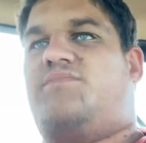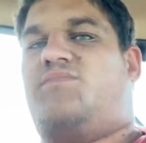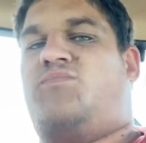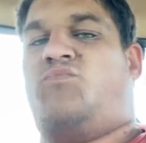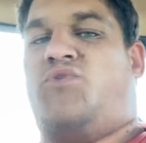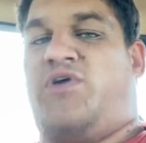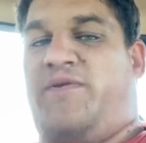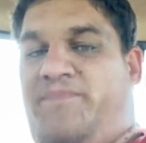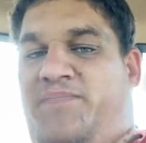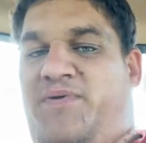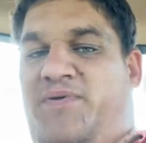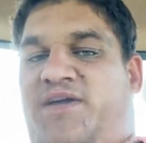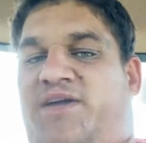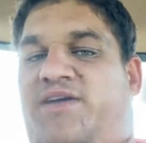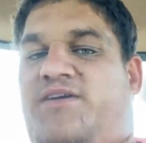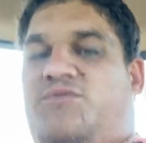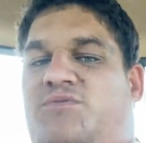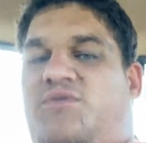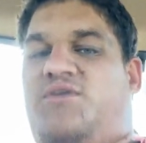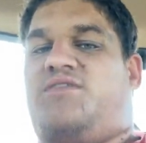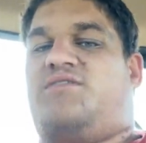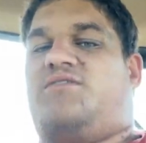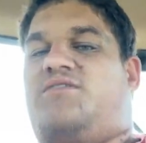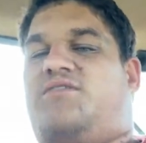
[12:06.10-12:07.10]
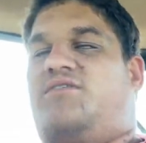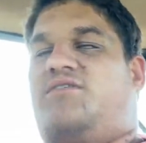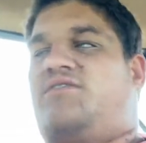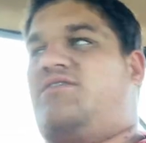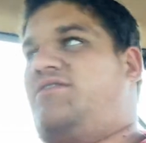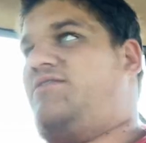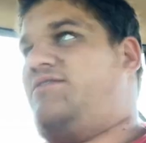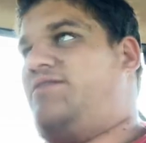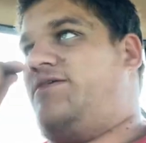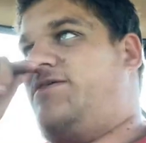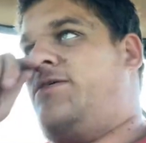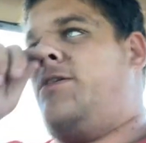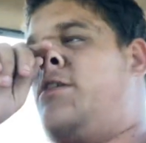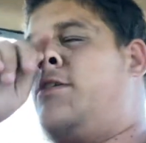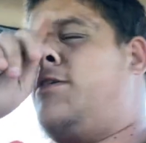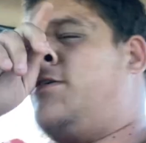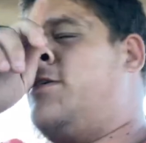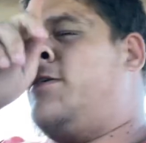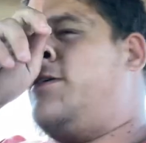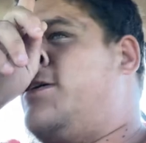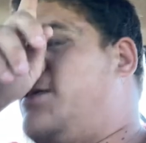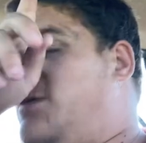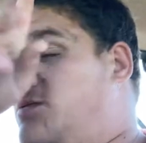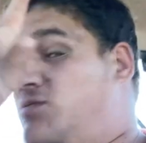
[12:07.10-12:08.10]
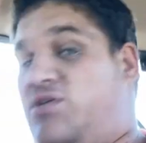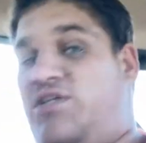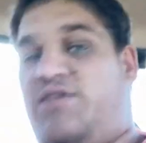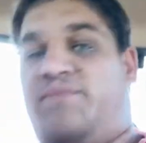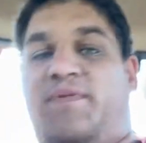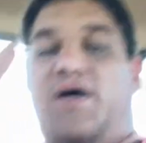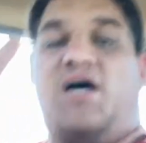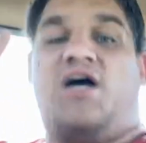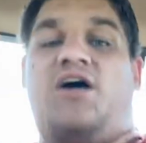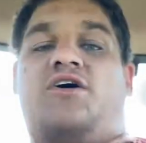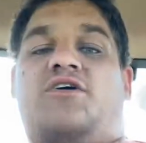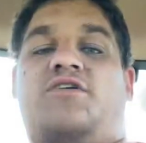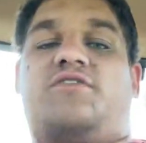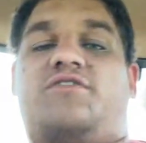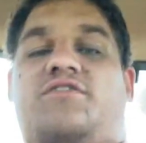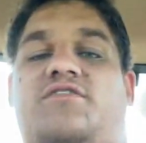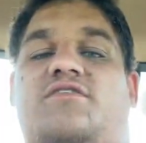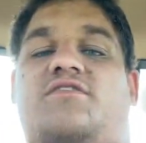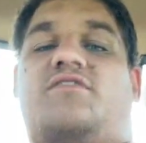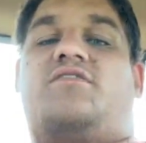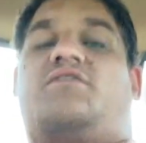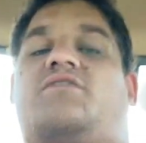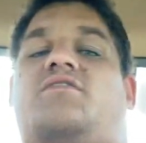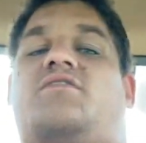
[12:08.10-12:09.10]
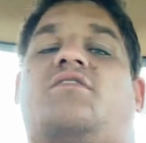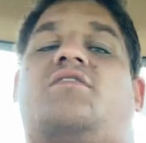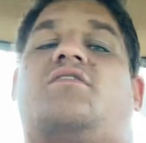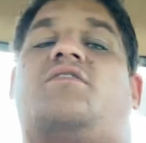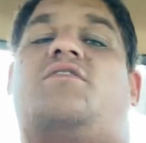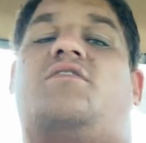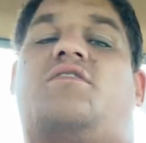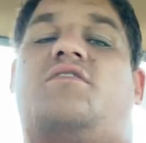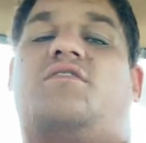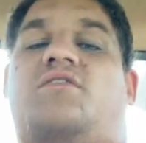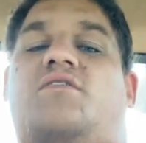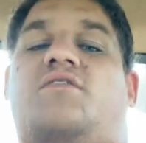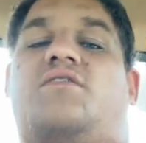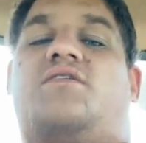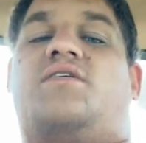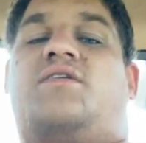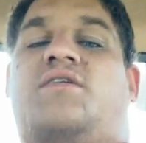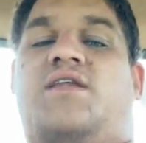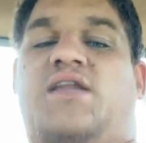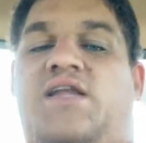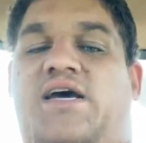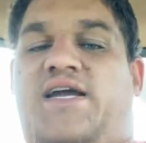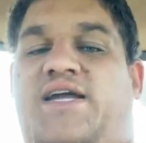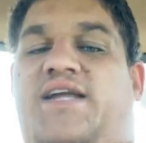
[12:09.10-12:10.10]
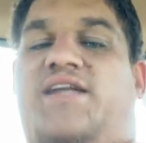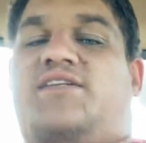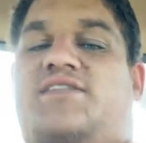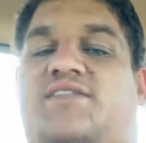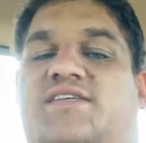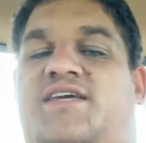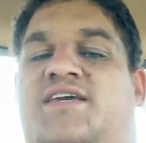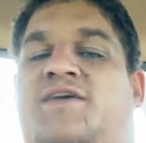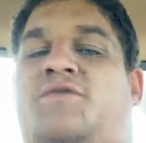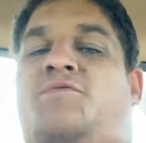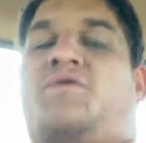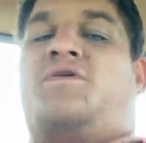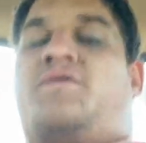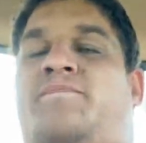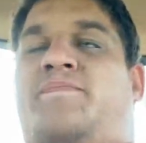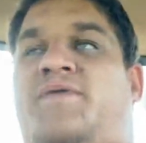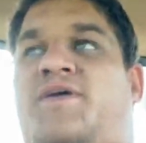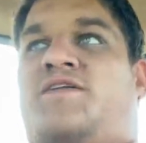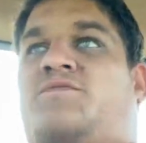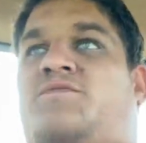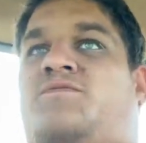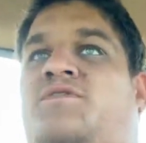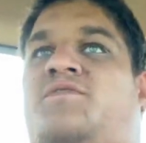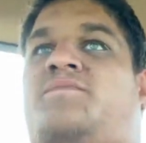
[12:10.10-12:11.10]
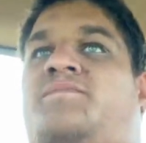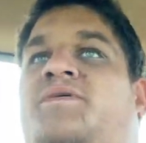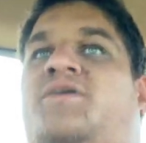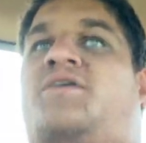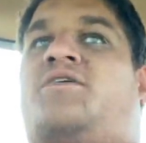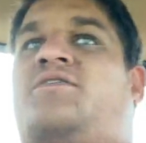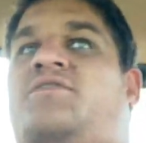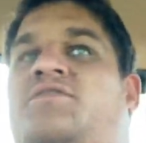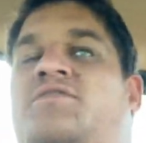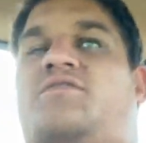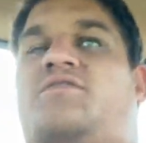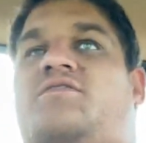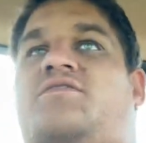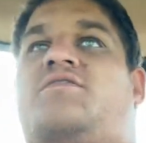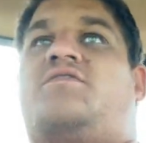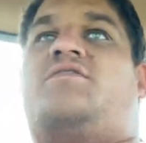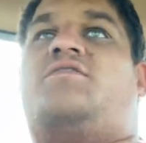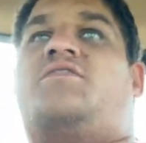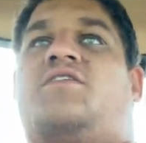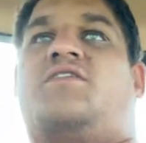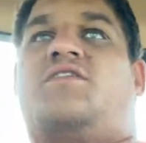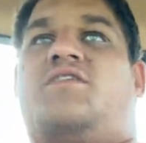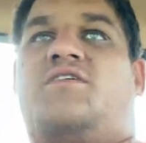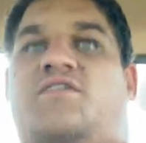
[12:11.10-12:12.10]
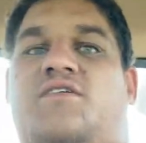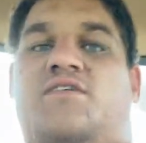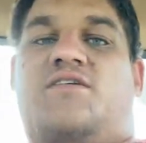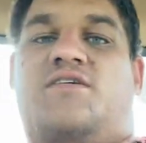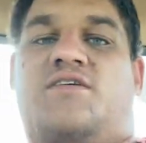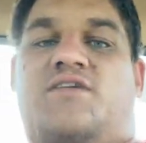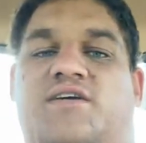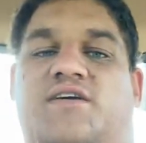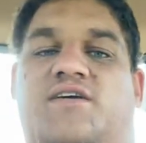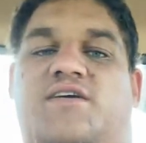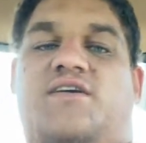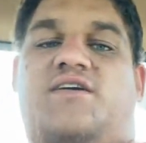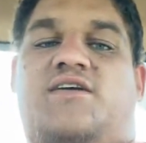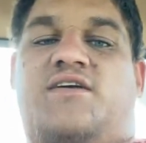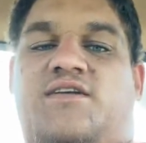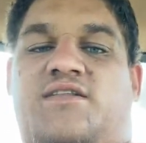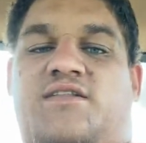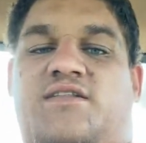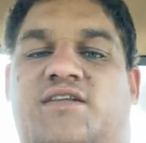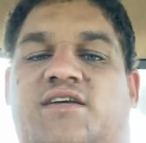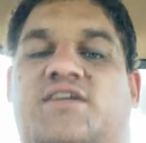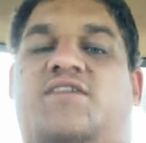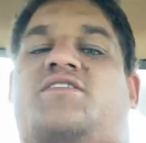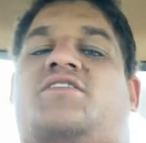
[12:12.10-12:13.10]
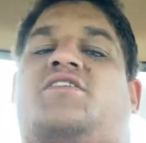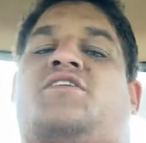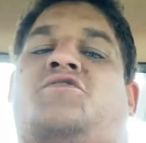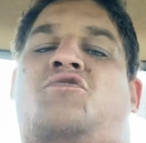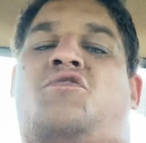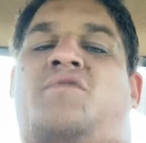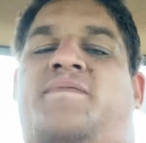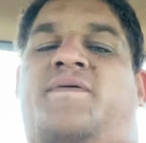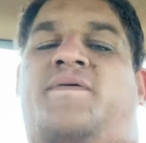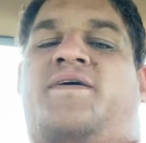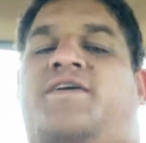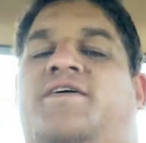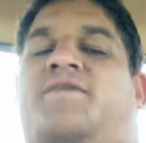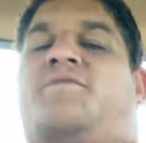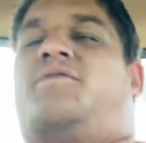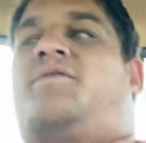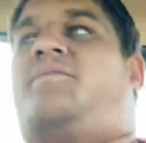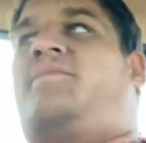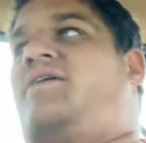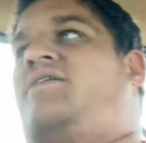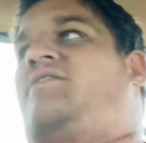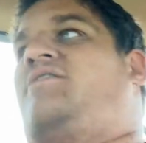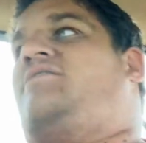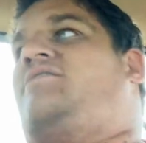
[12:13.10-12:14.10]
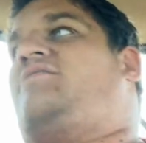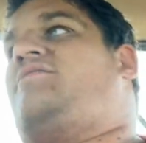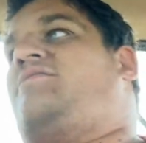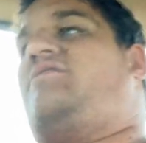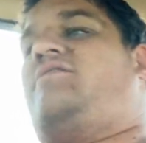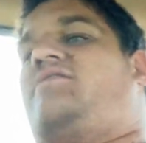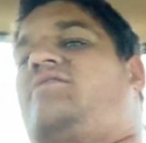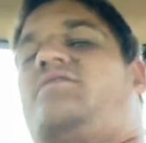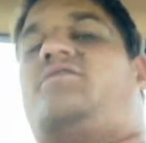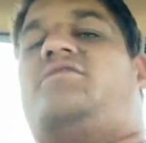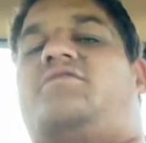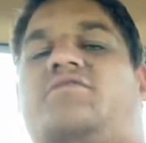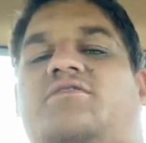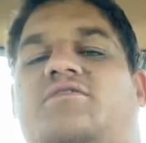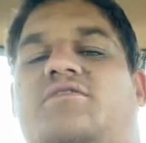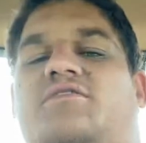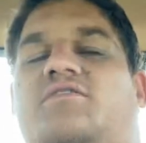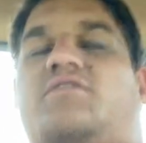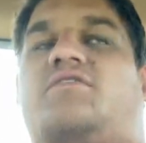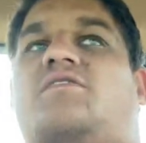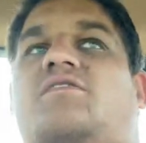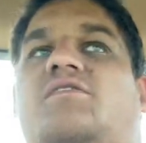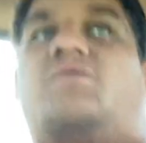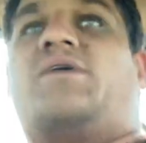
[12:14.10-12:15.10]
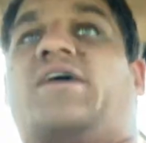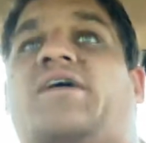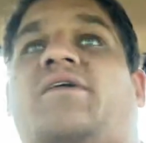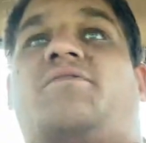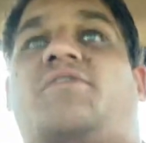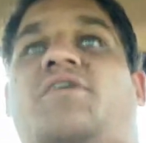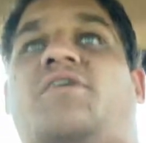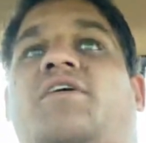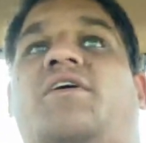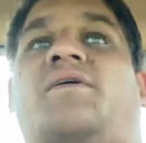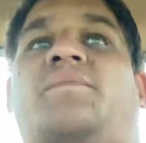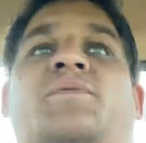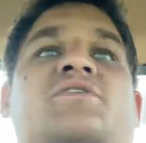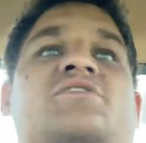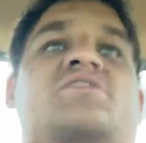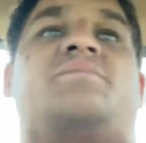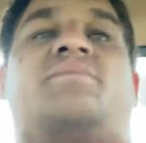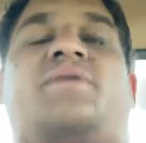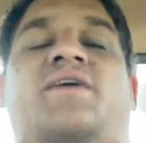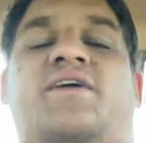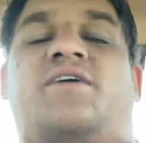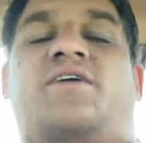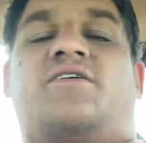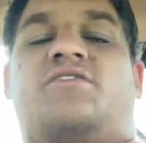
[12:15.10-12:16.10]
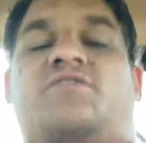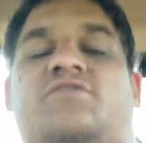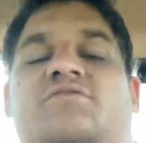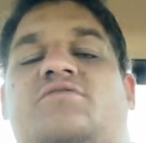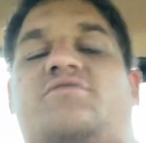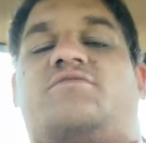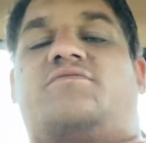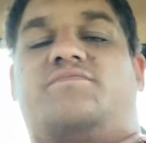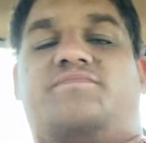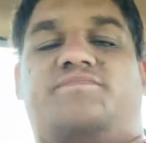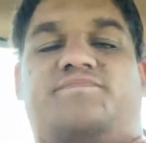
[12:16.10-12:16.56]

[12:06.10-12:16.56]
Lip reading: we picked with both. 19 we picked with both, and this year we're picking with both. We can really put some acres,